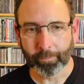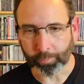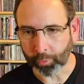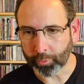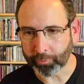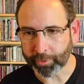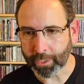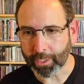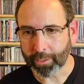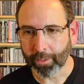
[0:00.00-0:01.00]

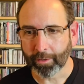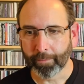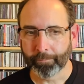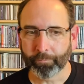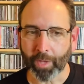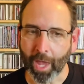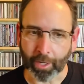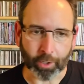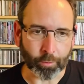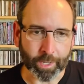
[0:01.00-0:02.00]
Bluesy,
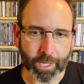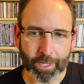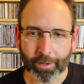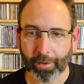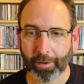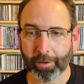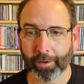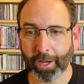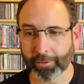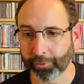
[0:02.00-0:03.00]
echoey.
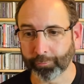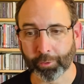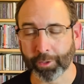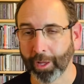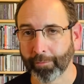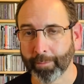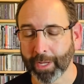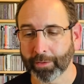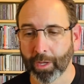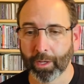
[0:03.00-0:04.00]
I just really love it, man.